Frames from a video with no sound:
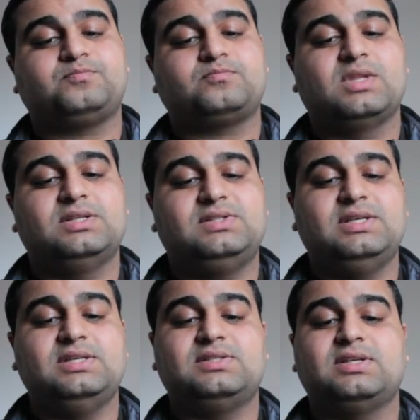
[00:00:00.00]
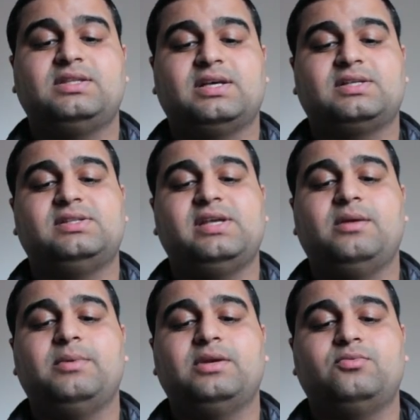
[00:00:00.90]
Seize, attacks the
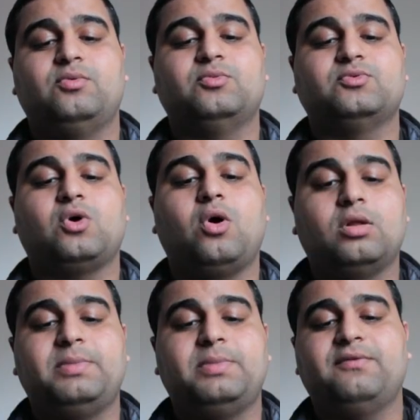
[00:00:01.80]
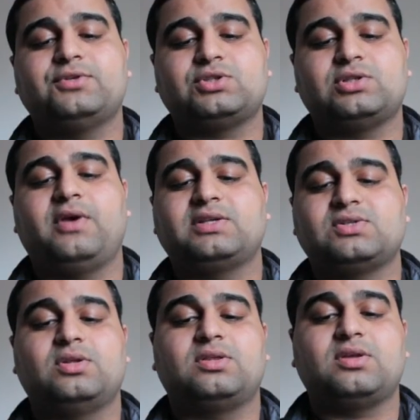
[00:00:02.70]
enemy and removes all beneficial effects on
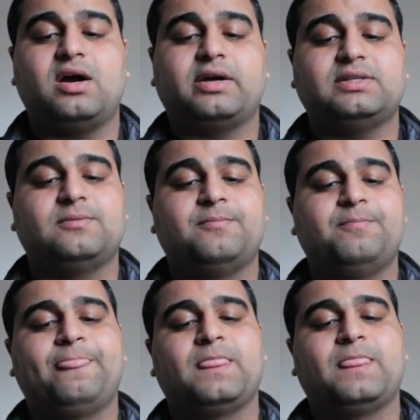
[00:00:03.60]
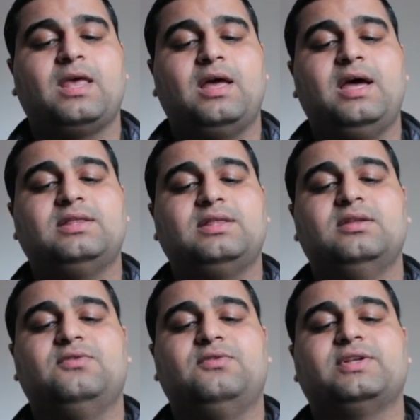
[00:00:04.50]
the target. And
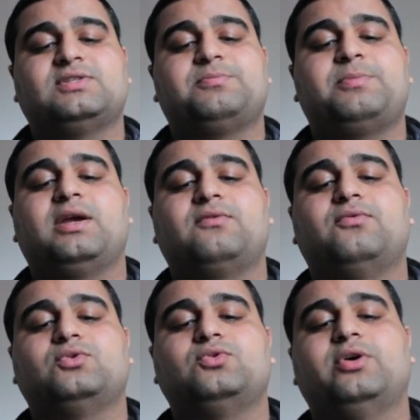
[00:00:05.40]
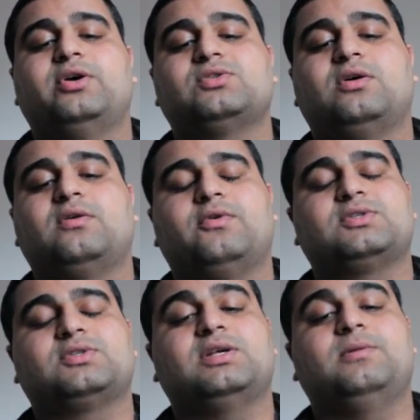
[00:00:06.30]
defense break for 2 turns on first
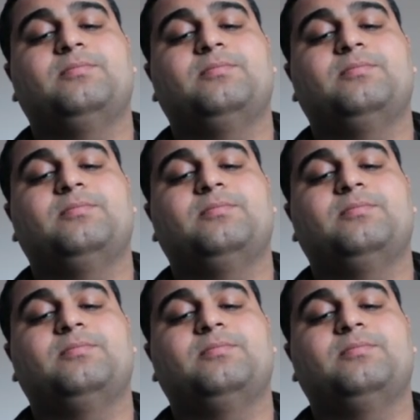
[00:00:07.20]
skill.